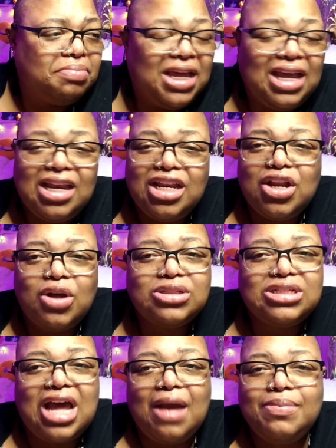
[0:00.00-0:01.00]
being in
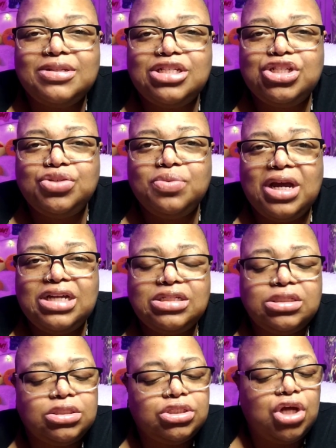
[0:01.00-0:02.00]
those type of
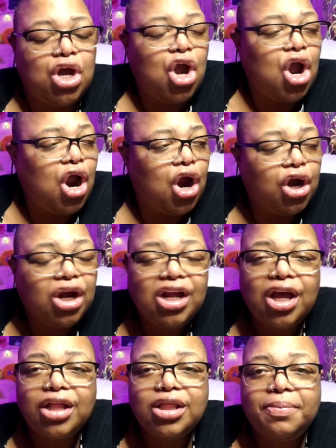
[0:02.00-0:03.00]
situations,
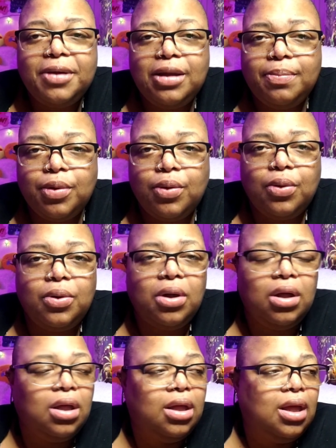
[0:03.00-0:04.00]
hurting other
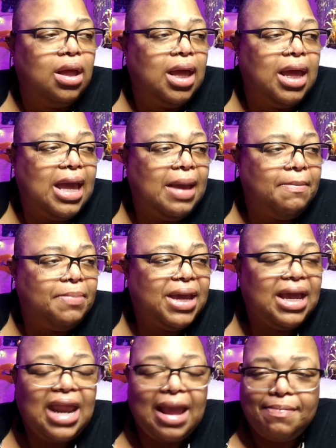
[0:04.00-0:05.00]
people,
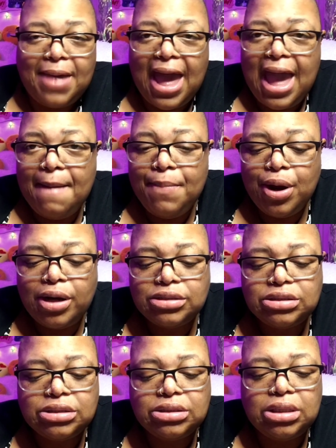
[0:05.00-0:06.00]
being a bad
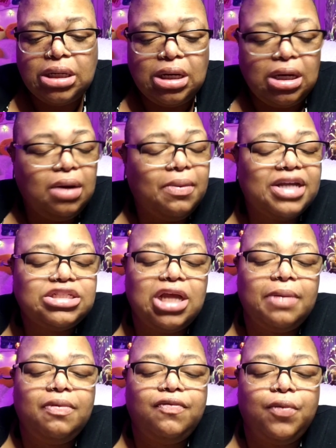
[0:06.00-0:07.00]
person in any way,
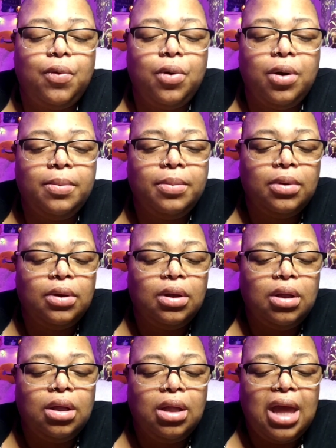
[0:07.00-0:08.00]
shape, or form
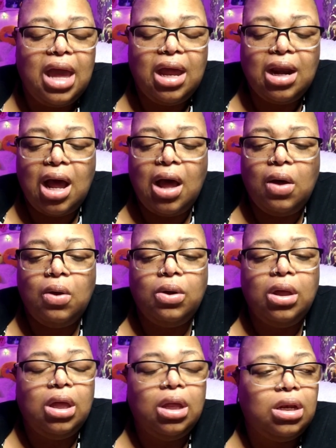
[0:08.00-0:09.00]
at
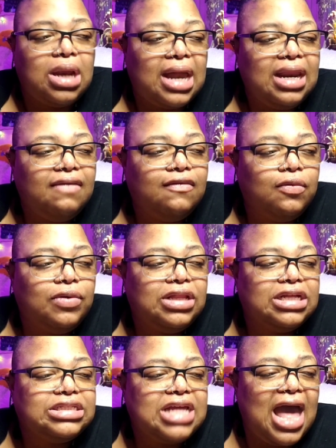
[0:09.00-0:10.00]
all. Not even when
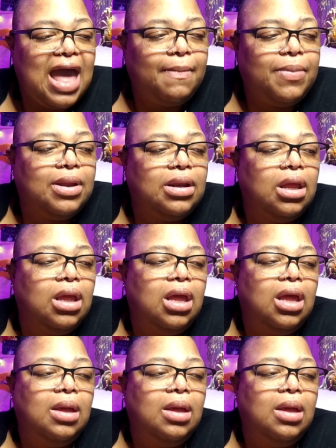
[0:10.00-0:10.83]
this happened,